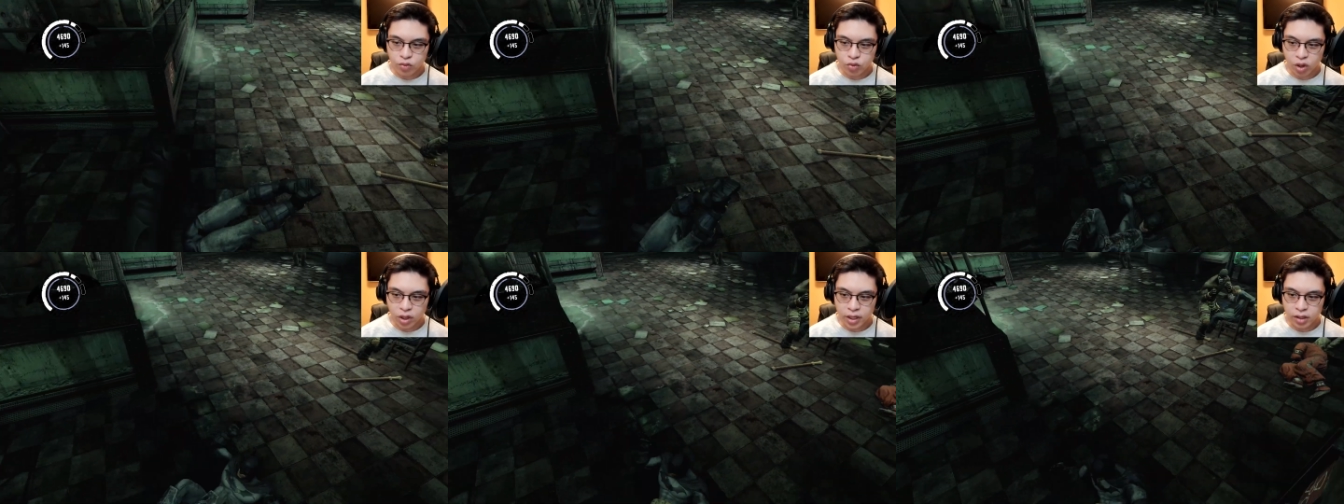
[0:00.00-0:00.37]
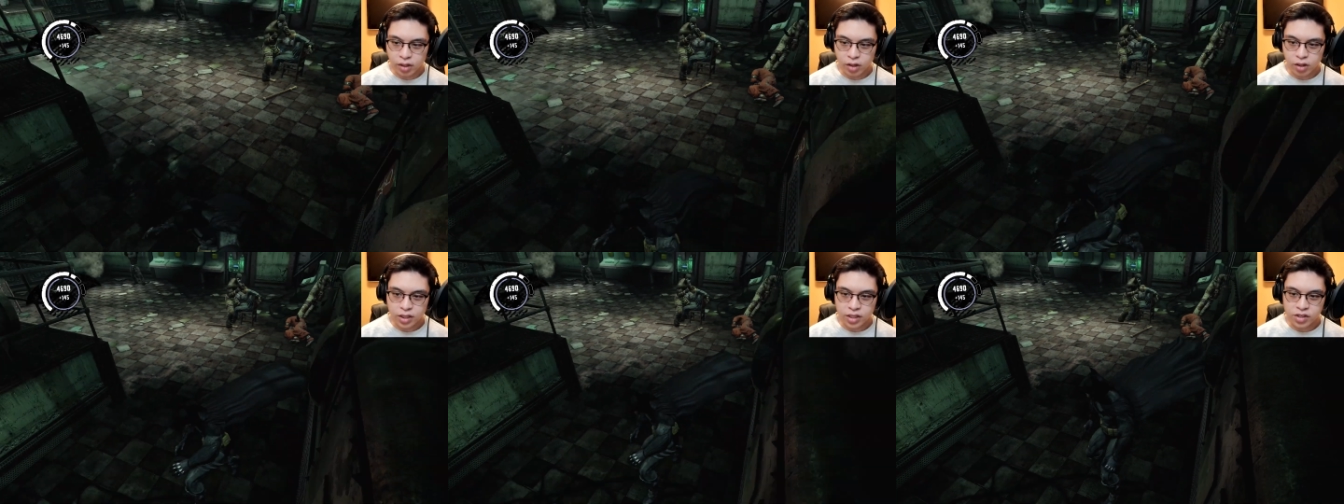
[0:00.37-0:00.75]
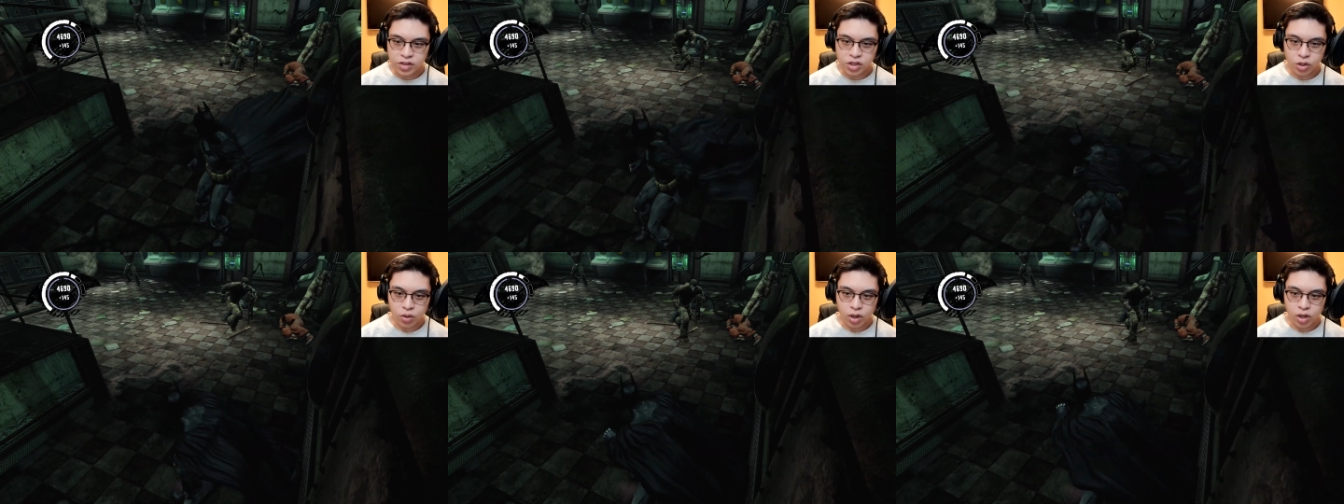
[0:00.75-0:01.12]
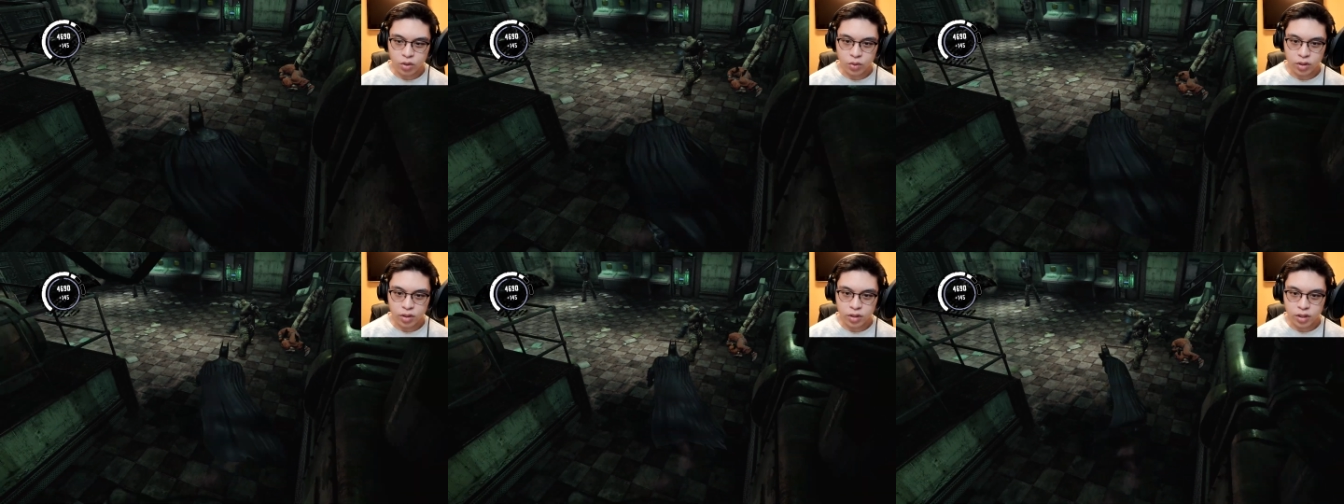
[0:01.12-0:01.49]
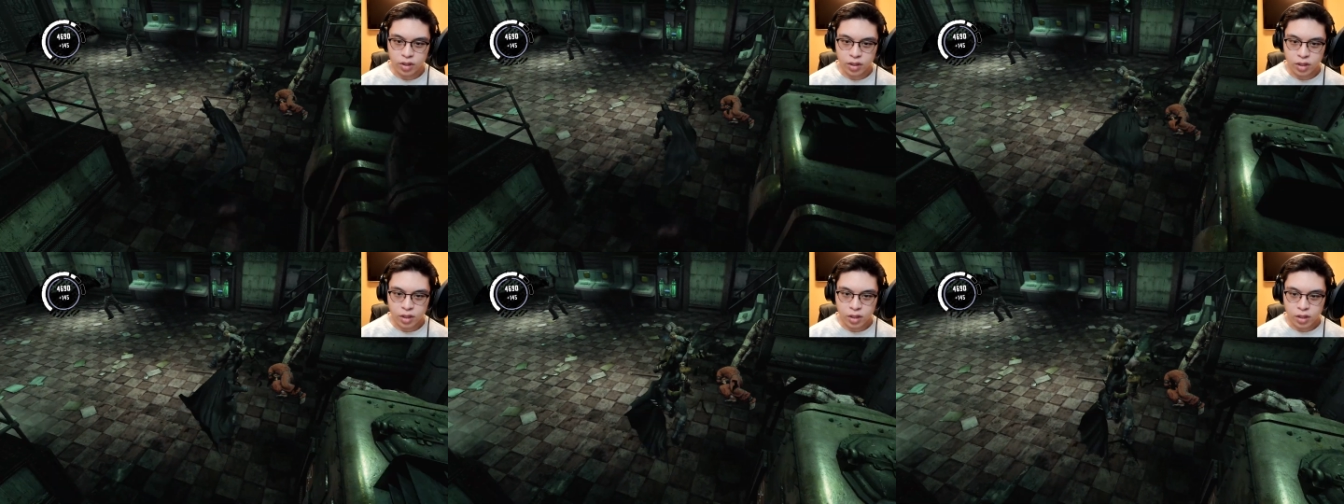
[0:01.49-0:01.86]
really running. This is so awkward.
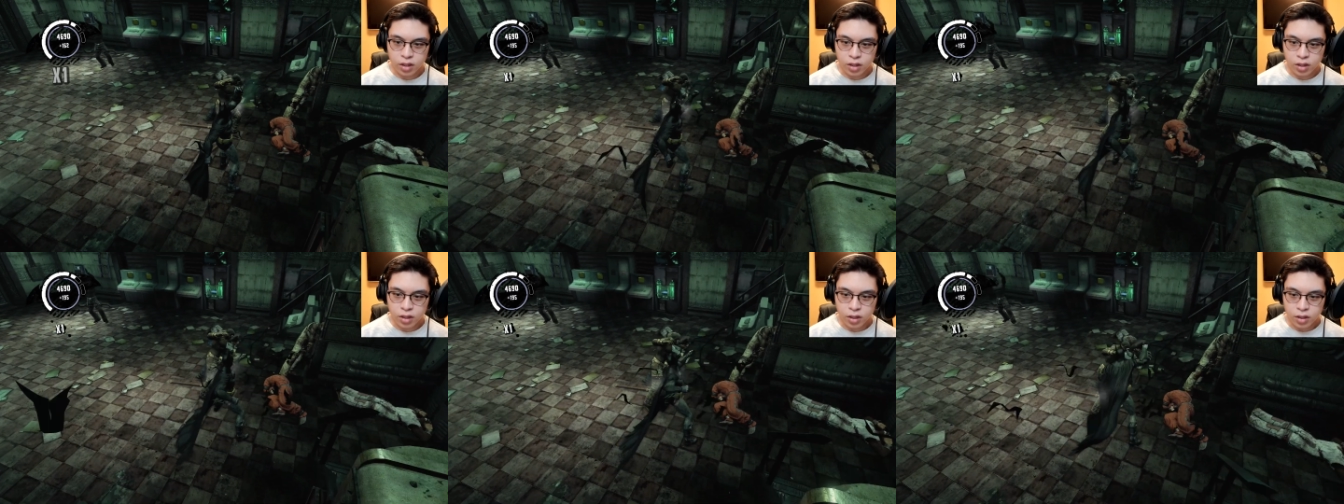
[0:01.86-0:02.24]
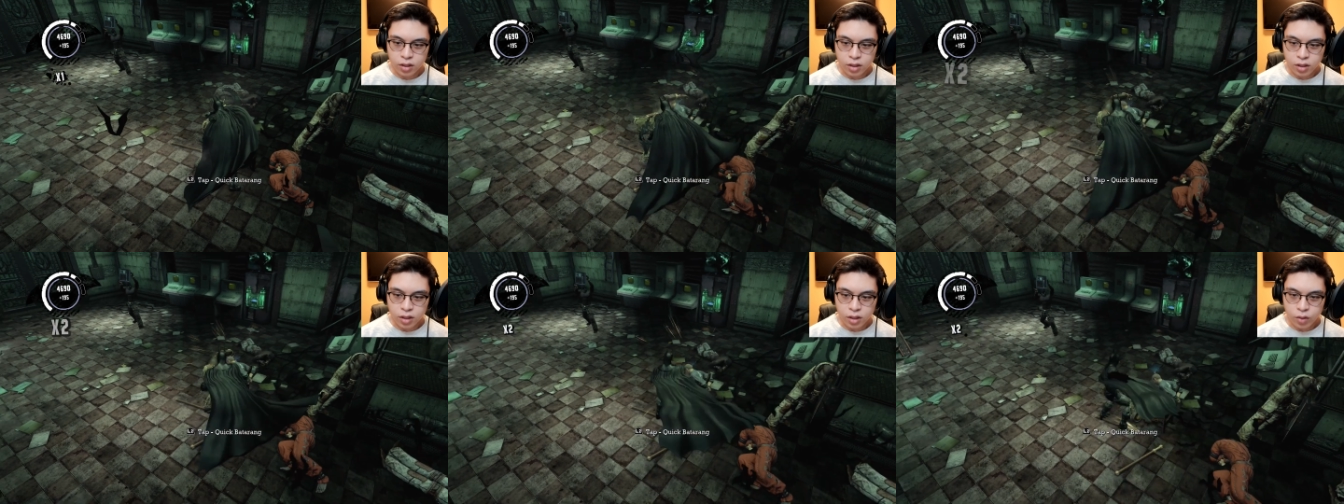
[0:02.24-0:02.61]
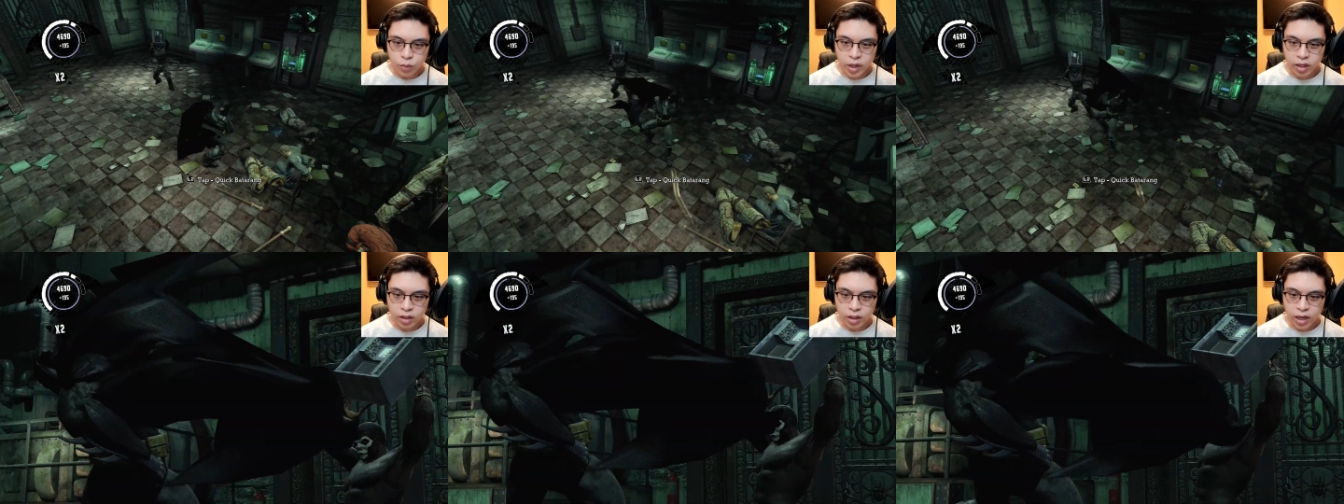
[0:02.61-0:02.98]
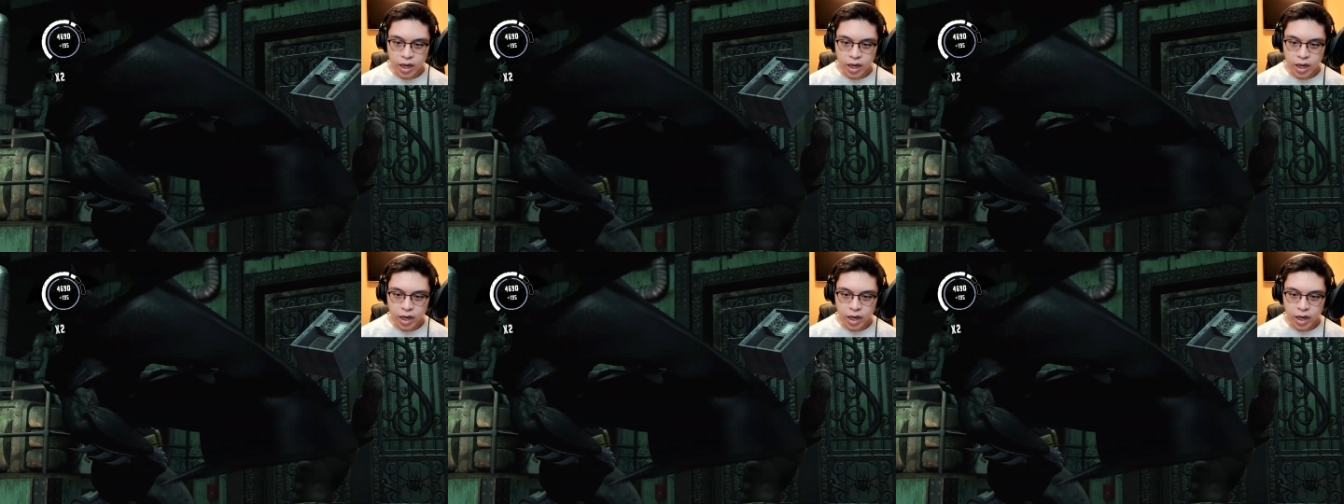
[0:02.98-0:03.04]
Wait,